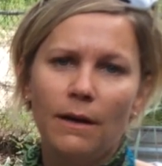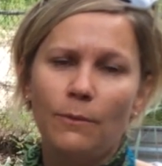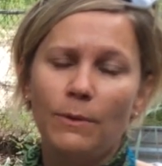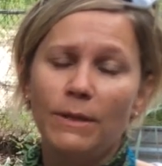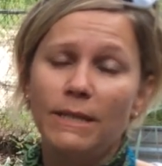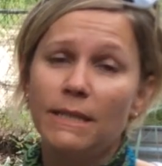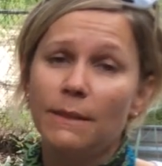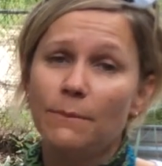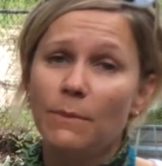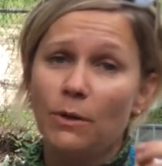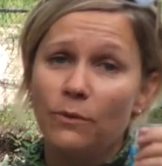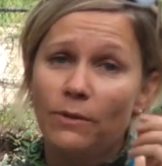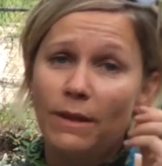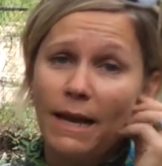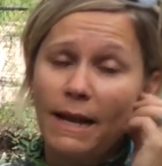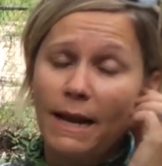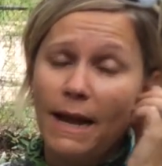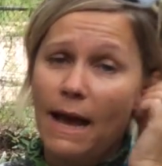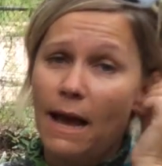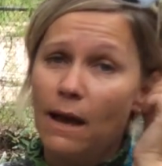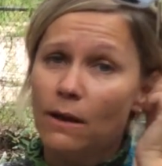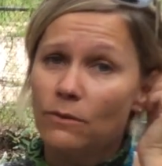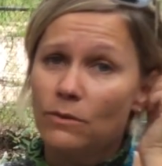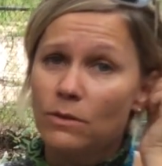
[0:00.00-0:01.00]
We demoed
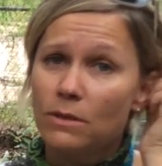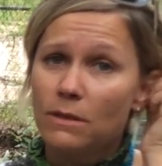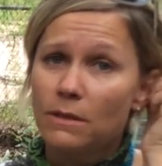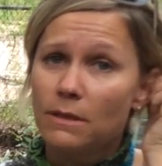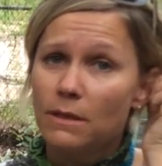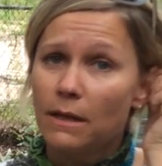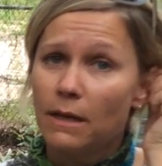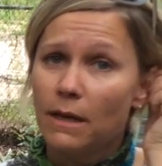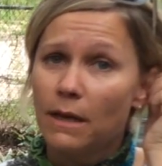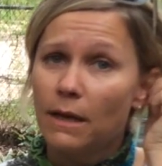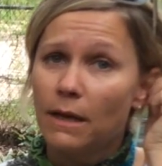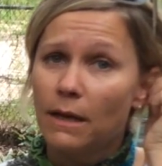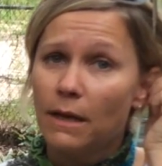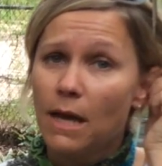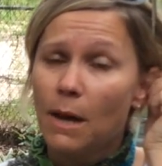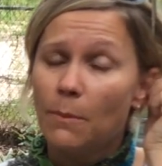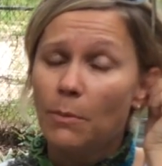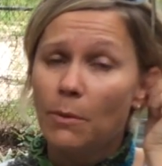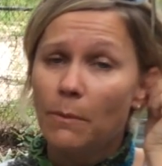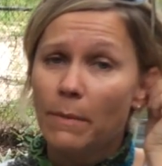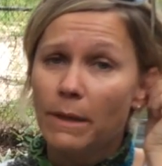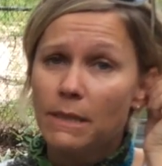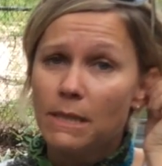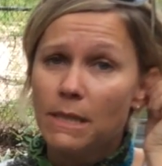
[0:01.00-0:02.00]
that house a
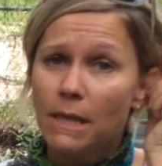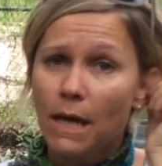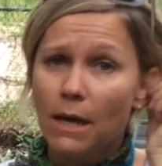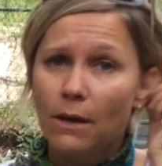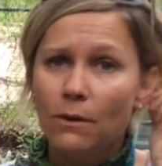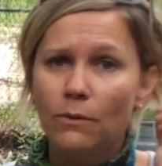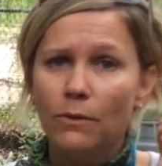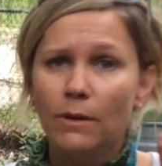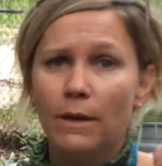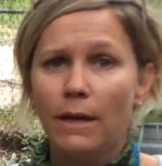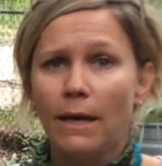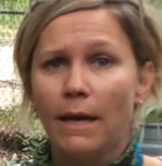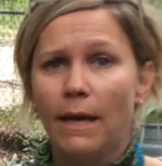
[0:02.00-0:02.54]
couple months ago,